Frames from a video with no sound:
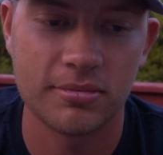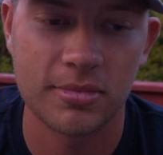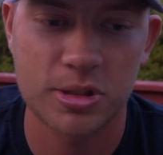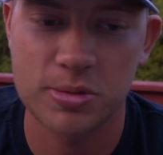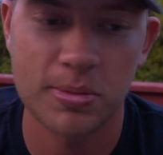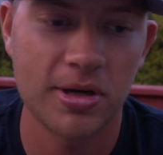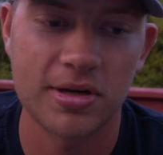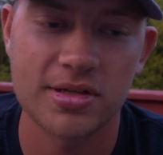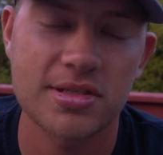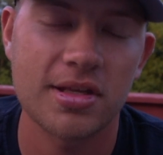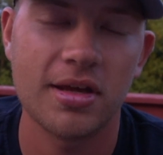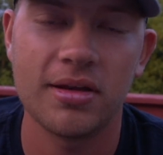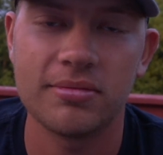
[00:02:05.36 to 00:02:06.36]

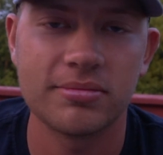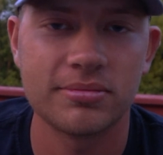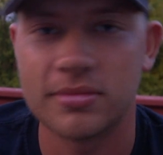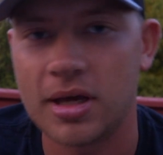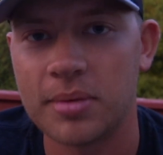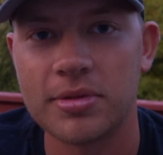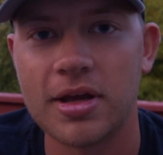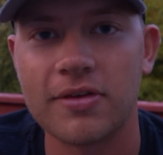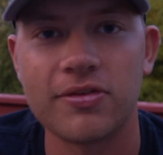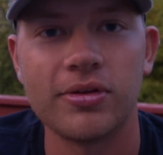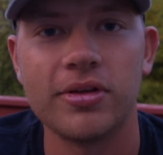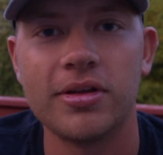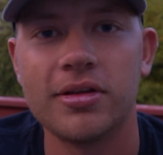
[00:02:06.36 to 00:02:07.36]
Experience that I'm
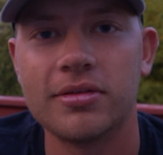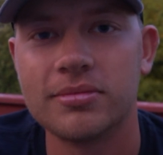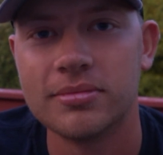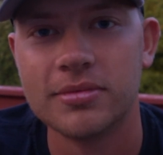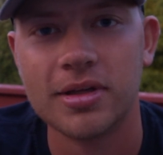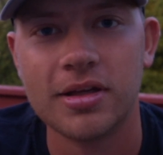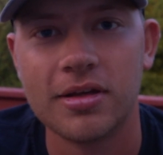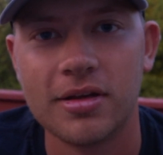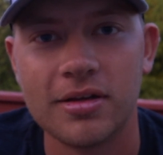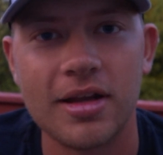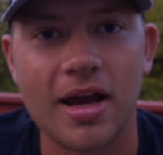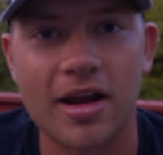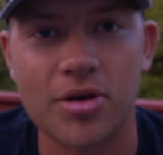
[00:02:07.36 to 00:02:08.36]
definitely
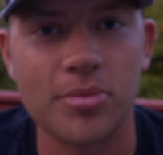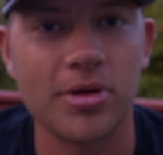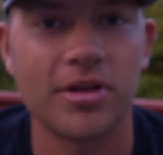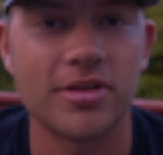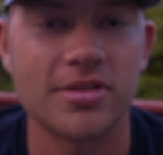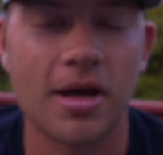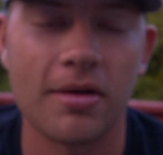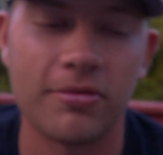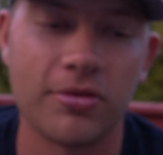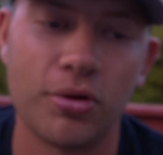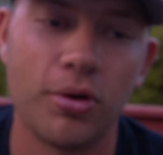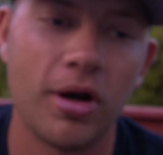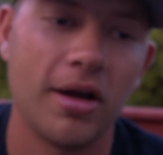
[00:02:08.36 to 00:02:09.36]
not gonna be able to top
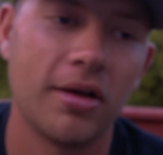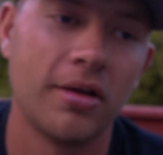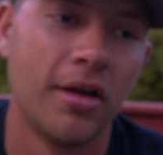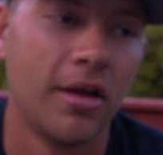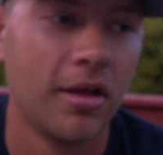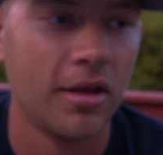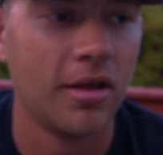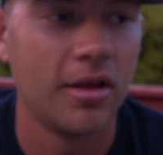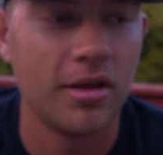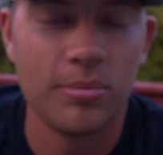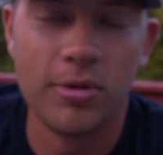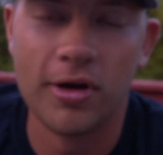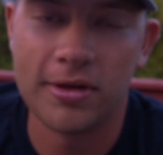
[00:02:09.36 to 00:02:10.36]
for a while.
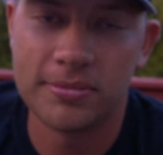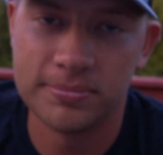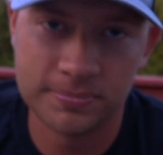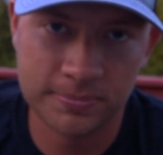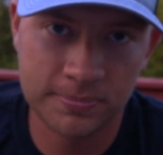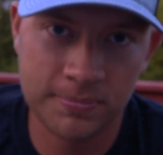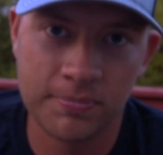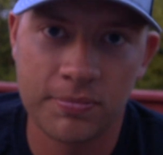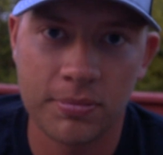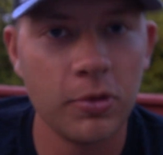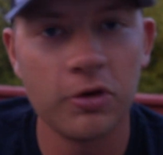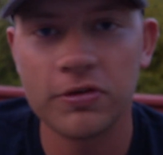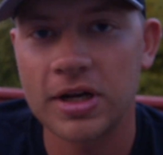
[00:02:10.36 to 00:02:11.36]
But
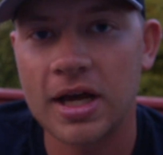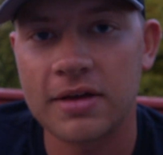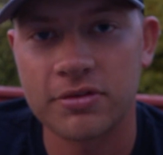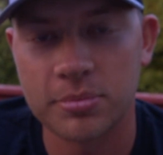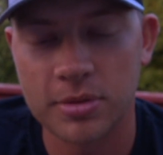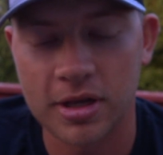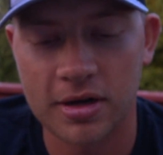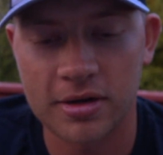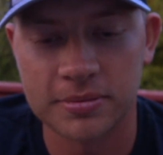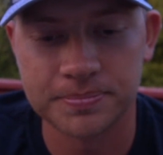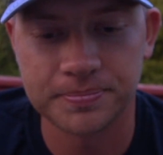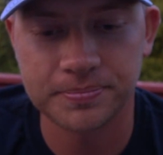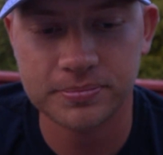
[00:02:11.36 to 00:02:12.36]
moving on from there,
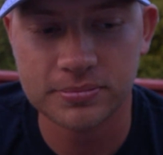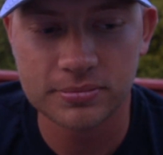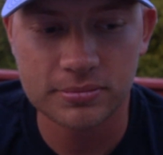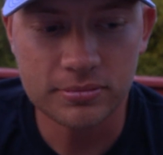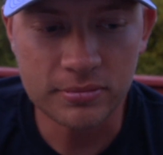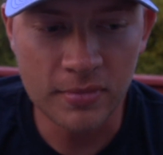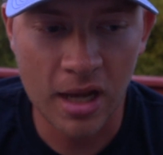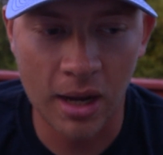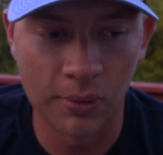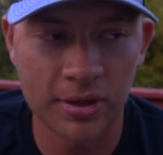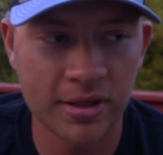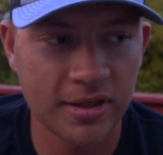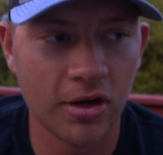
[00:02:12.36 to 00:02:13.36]
I
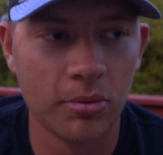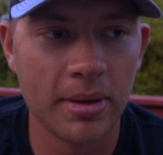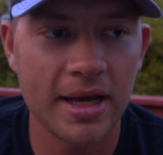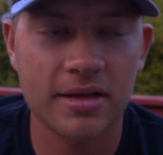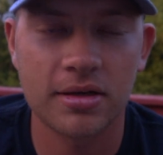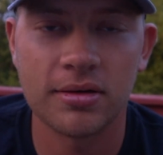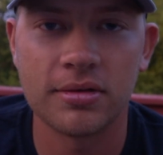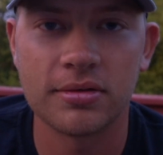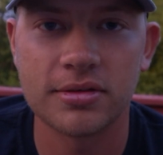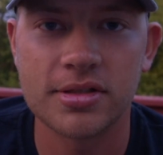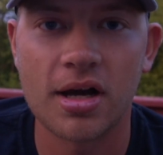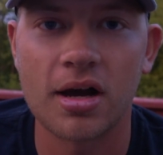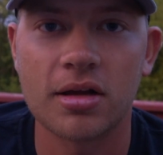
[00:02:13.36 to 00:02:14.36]
wanted to go back and
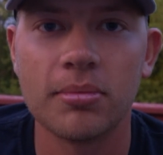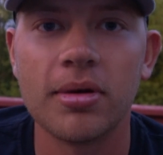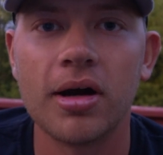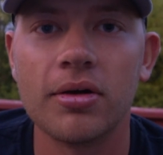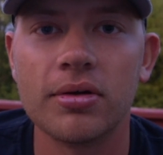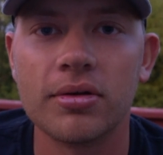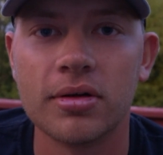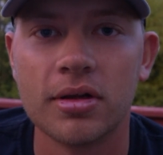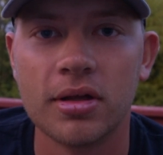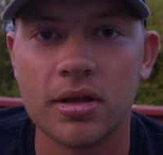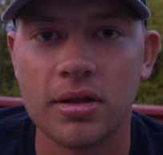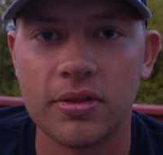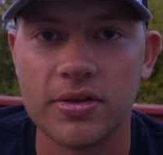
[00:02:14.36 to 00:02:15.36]
talk about
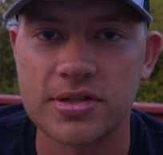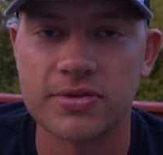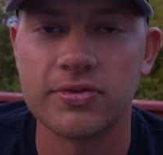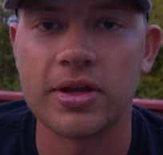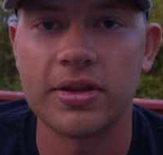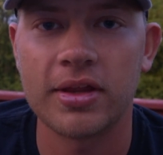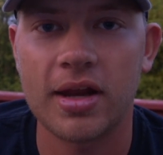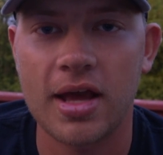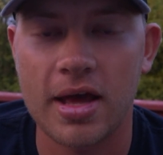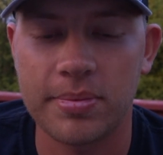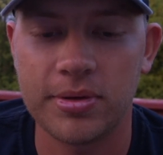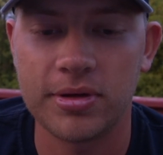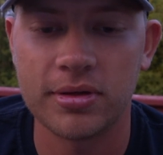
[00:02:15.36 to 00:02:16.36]
this event that
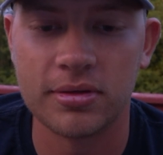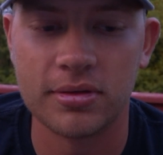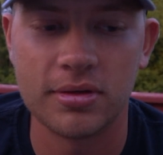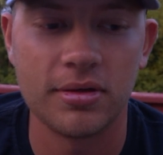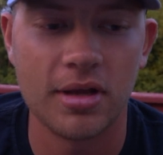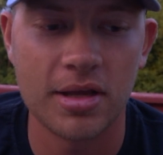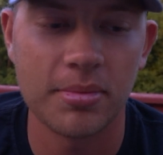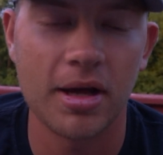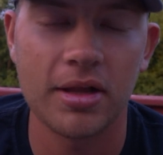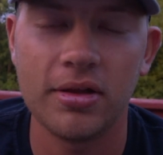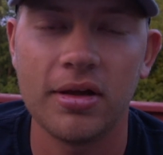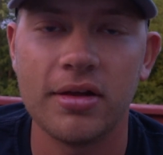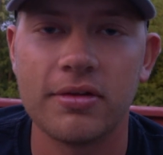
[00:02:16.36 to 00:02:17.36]
happened in my
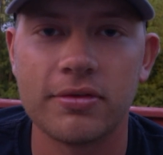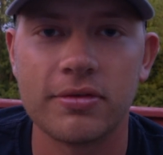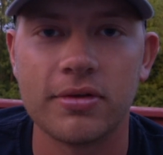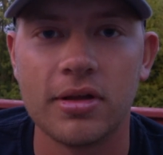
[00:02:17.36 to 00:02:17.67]
life.